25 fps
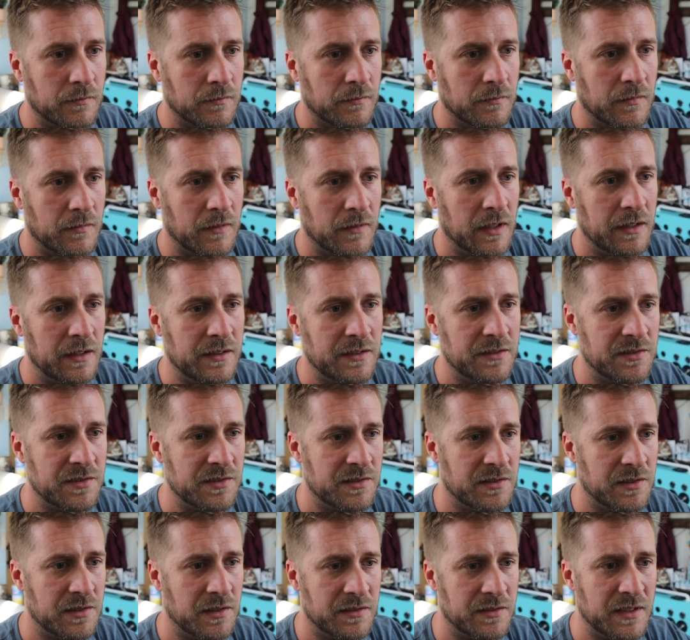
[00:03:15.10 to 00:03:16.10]
and then just
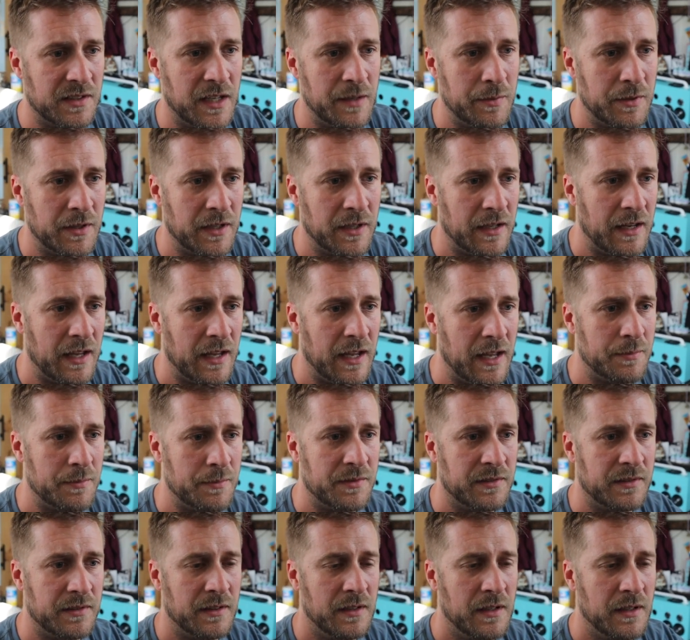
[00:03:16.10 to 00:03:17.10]
start typing in
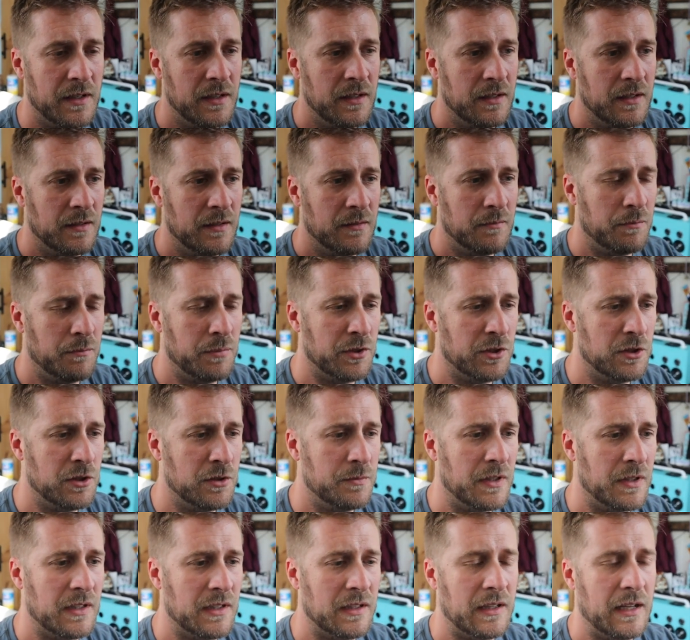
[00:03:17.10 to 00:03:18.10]
apps. Boom,
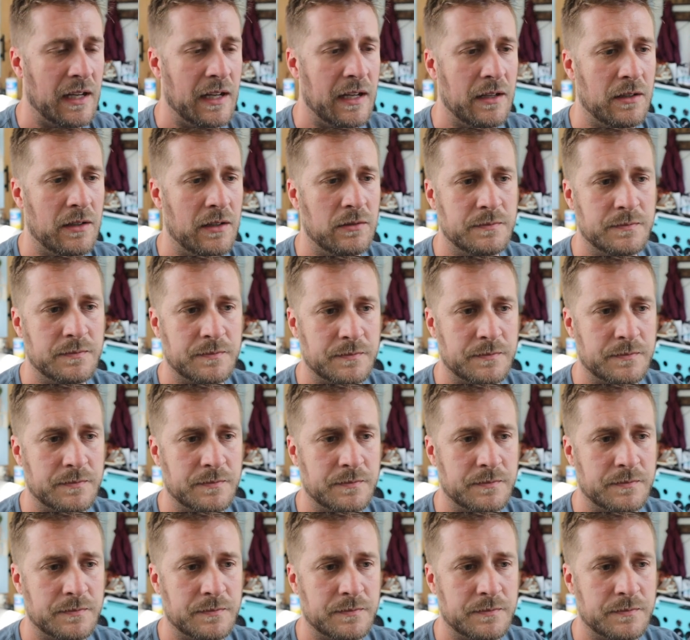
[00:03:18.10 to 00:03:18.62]
allow,